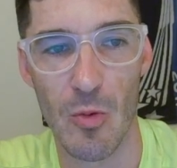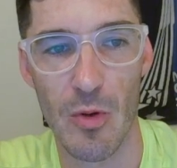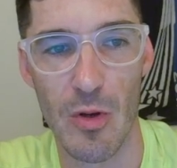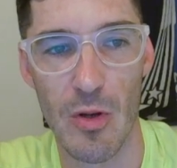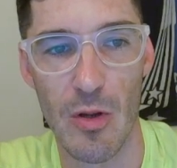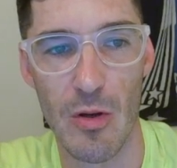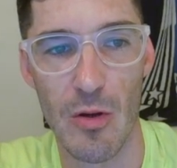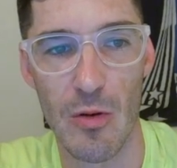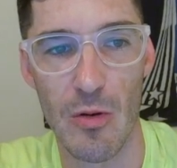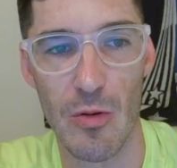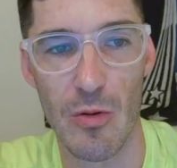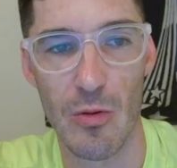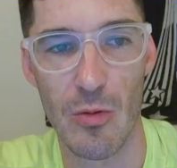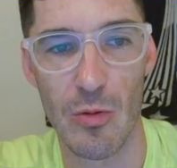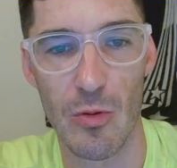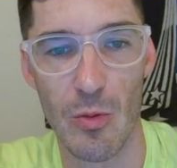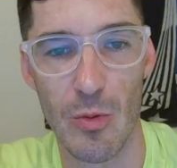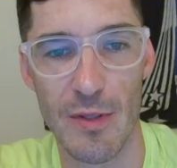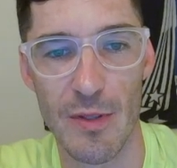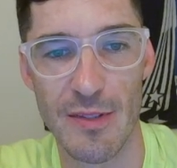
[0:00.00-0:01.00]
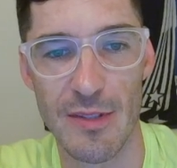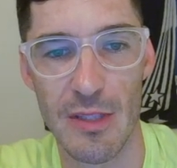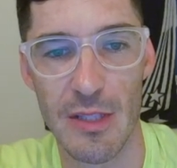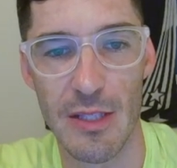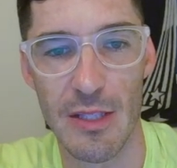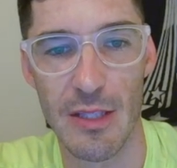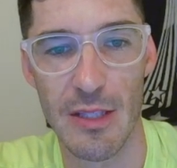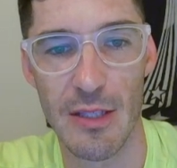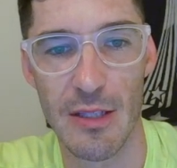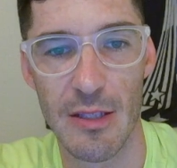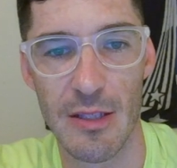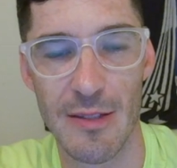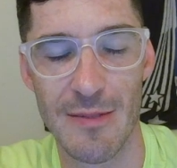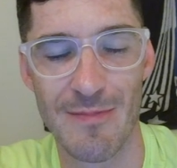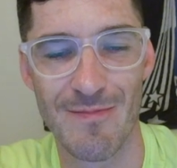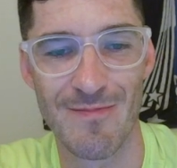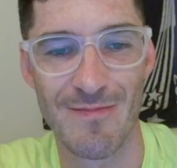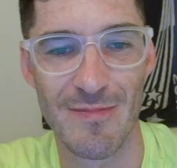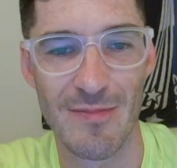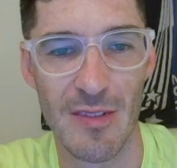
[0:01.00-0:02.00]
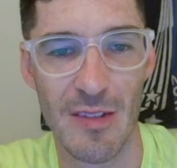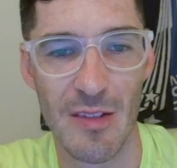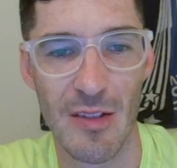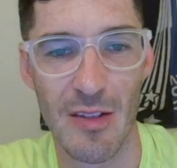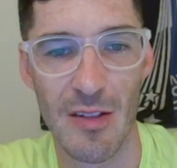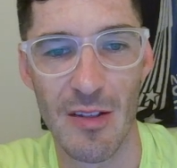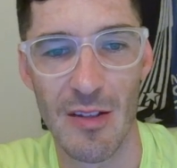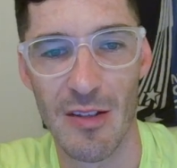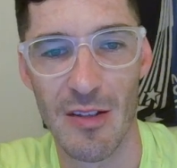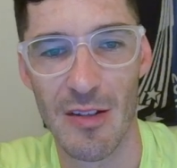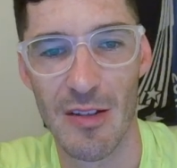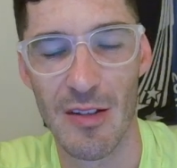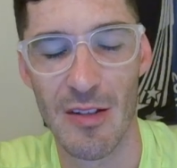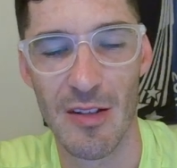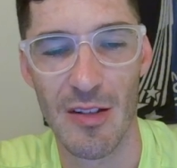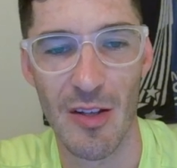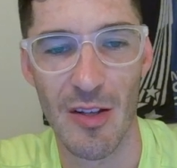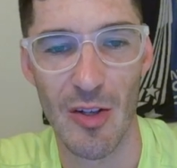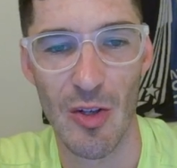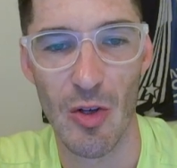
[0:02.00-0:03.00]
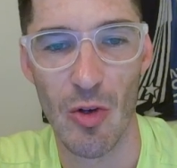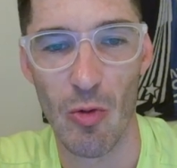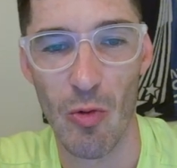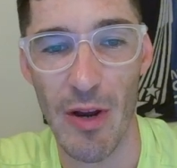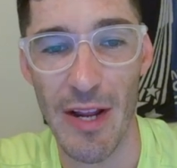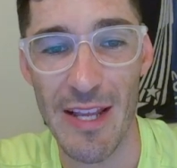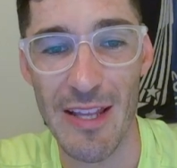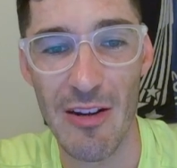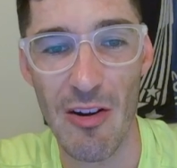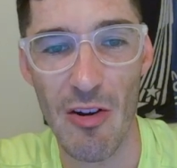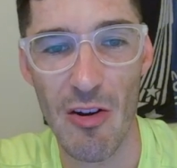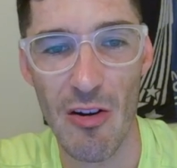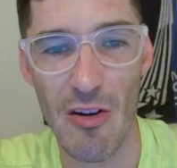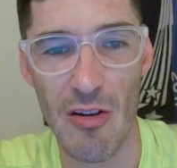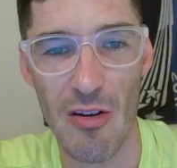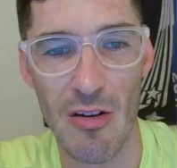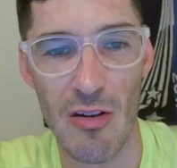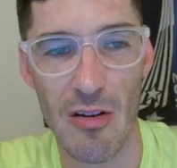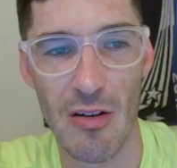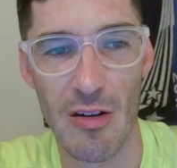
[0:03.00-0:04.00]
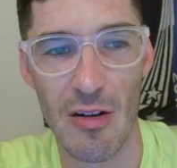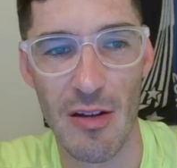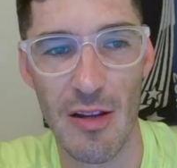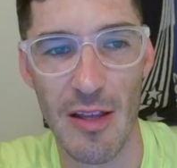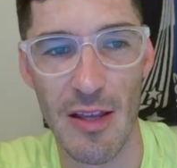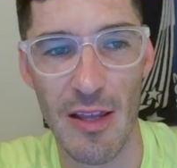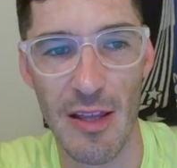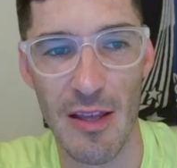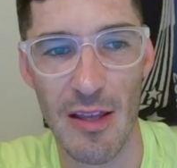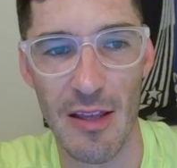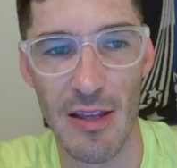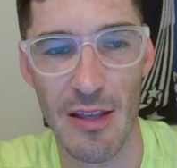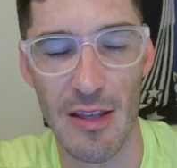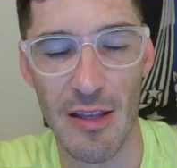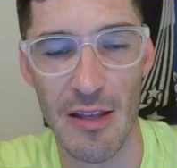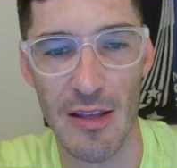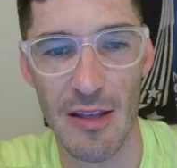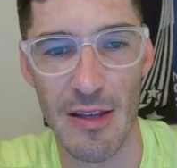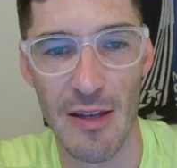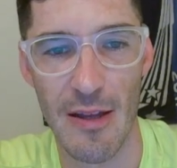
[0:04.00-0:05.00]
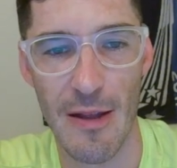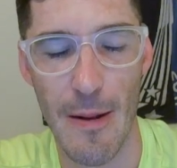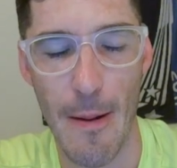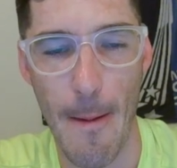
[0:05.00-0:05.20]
no, Quisling, a grader, a